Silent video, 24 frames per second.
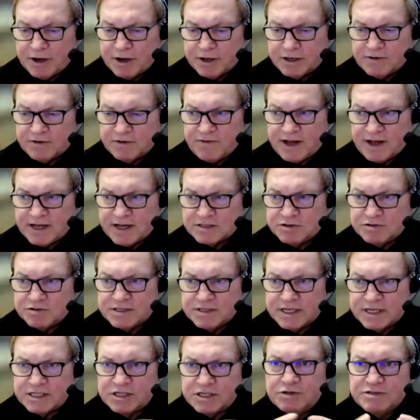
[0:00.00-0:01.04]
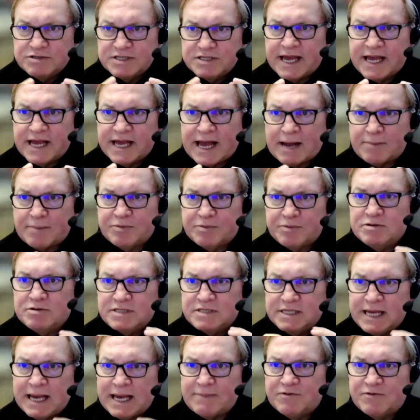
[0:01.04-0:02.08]
in advance, you said to use the
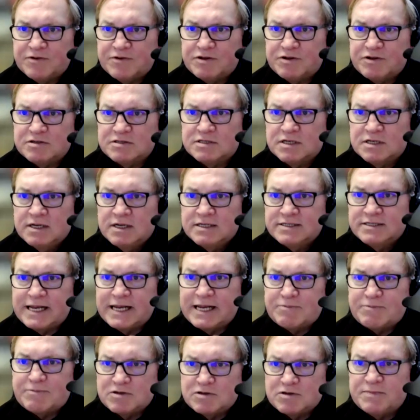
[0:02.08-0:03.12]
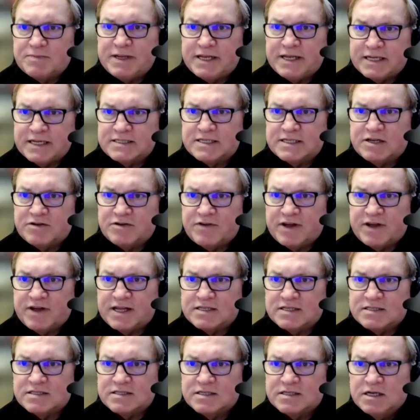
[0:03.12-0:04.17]
app for those, setting up those meetings in
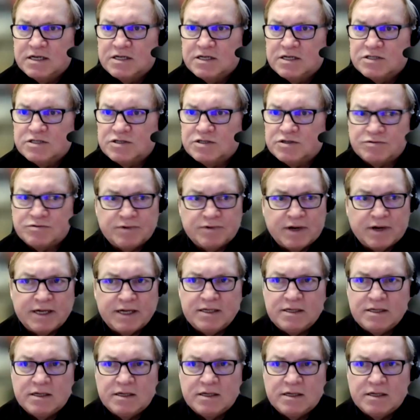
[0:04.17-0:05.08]
advance too, right?